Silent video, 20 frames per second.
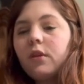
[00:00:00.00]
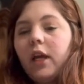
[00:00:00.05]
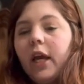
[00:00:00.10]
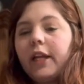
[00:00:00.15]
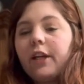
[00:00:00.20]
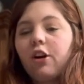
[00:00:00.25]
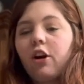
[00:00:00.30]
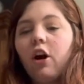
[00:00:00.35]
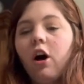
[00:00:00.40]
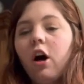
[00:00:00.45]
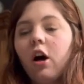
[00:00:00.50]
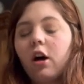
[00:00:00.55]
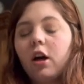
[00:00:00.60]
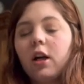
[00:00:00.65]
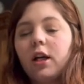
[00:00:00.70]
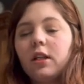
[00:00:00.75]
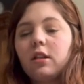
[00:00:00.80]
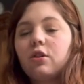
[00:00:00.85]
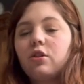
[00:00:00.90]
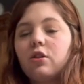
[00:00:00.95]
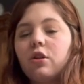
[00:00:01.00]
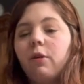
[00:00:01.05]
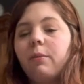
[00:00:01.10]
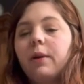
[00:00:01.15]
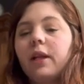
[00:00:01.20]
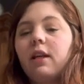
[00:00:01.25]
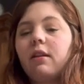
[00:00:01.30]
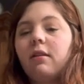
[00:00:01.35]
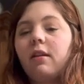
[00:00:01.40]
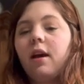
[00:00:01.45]
and your heart and so
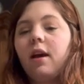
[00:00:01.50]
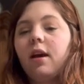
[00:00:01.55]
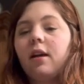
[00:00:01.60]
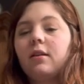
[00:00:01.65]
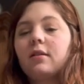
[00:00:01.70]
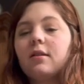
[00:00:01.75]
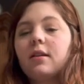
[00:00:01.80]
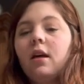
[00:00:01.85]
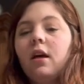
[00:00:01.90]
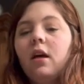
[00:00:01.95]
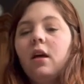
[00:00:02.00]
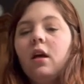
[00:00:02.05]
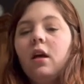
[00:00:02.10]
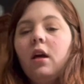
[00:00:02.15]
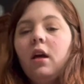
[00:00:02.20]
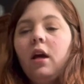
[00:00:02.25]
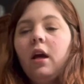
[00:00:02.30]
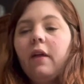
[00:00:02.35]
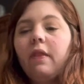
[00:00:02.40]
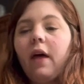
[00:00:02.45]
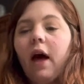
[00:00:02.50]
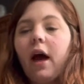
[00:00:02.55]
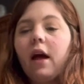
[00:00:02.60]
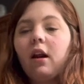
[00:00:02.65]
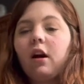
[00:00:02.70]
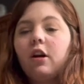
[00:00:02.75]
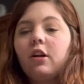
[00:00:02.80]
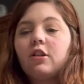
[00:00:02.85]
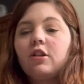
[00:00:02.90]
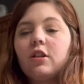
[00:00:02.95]
many things
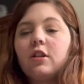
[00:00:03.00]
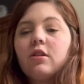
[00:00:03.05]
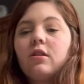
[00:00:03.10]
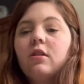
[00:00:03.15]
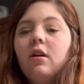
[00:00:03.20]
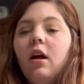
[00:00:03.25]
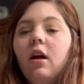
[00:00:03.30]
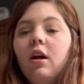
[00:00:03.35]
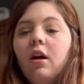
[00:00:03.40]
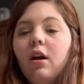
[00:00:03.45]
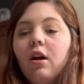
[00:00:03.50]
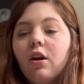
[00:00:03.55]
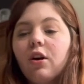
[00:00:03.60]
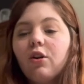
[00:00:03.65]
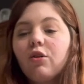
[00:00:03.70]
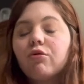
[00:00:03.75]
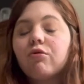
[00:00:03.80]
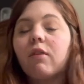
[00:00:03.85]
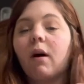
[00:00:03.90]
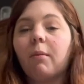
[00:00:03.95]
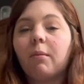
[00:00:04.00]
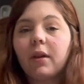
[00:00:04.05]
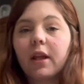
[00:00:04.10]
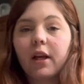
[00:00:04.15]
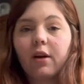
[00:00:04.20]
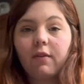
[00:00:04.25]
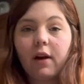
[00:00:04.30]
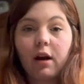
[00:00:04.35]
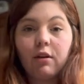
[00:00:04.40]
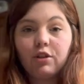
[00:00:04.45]
that are just
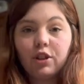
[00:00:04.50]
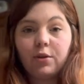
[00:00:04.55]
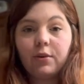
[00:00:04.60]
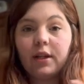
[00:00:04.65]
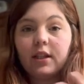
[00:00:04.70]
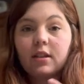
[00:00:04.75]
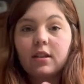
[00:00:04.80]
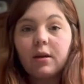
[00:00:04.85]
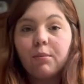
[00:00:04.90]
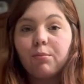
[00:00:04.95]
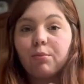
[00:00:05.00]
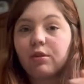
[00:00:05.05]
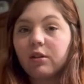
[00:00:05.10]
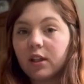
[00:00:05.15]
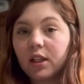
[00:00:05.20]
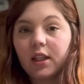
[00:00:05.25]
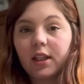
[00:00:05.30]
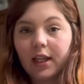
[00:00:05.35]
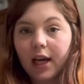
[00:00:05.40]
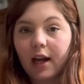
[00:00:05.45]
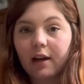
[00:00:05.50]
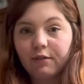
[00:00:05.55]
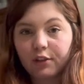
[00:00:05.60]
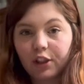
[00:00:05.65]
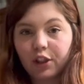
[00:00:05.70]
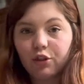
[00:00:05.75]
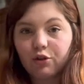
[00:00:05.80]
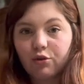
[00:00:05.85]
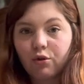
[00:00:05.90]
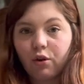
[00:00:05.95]
crumbling around you and it's completely out of
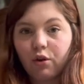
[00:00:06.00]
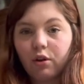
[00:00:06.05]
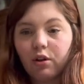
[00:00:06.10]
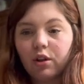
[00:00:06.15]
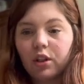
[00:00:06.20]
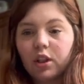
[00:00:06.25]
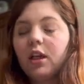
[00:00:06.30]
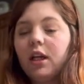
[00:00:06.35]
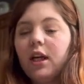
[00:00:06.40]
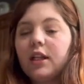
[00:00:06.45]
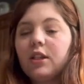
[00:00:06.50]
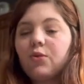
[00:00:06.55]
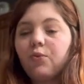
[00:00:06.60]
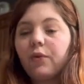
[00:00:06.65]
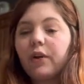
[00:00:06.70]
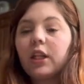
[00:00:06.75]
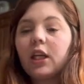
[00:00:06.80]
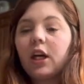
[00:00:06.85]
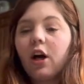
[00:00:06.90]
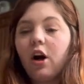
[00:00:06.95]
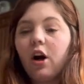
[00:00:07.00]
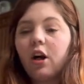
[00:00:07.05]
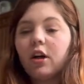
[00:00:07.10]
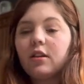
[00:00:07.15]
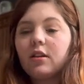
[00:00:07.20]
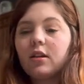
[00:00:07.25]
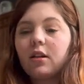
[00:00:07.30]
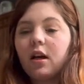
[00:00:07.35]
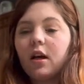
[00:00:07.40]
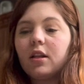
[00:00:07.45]
your control, it's really
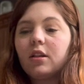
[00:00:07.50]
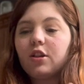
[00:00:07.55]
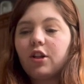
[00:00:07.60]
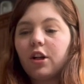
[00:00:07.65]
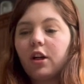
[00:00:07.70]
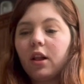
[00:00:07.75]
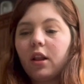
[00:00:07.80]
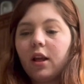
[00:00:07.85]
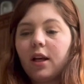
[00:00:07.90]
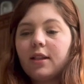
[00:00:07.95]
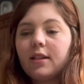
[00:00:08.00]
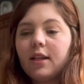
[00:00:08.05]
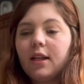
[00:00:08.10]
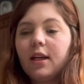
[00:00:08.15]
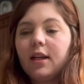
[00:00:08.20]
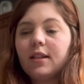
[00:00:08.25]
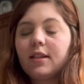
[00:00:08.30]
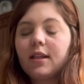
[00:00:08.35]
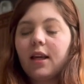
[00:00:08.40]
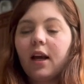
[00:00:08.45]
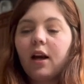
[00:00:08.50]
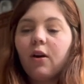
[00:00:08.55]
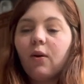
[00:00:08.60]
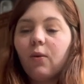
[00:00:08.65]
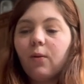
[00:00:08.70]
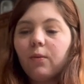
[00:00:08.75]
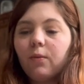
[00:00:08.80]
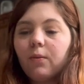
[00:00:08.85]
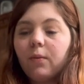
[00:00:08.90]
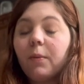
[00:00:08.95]
hard to not internalize it. It's like,
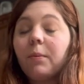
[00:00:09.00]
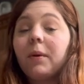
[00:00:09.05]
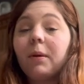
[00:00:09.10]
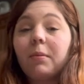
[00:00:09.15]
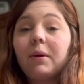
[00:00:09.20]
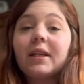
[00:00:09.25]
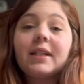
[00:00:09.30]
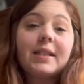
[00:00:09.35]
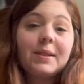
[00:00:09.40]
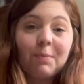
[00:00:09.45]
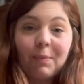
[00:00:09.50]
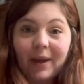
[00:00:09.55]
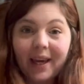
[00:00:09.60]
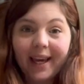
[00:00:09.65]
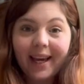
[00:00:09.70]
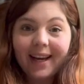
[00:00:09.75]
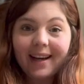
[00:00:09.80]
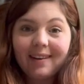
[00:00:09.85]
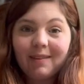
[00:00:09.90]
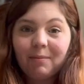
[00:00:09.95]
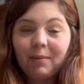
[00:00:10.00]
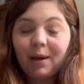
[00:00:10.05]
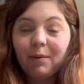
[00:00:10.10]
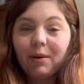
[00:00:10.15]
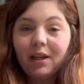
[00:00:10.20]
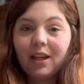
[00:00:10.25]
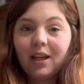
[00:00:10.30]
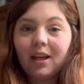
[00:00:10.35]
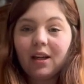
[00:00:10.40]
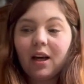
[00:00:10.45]
oh, well, maybe it's me.
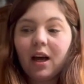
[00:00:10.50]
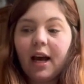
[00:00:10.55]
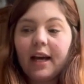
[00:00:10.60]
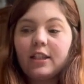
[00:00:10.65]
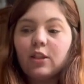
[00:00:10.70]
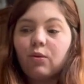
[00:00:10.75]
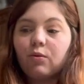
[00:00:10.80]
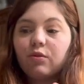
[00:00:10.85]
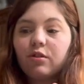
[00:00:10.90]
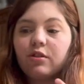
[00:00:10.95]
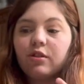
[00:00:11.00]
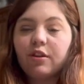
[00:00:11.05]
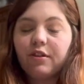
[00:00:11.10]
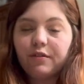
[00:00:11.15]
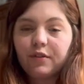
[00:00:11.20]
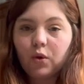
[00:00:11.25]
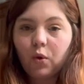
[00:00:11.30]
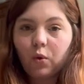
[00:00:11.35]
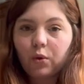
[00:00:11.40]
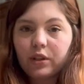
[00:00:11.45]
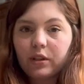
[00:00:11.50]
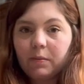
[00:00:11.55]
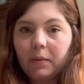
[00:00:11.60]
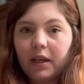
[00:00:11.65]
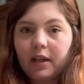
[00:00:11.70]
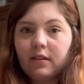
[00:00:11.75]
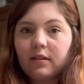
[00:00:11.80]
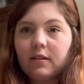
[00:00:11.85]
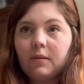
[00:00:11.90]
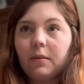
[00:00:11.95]
Maybe I don't deserve to hold
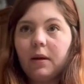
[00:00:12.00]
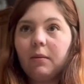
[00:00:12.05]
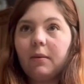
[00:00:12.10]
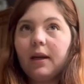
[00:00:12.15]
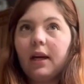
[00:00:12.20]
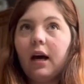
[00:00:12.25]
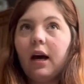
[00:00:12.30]
space. Maybe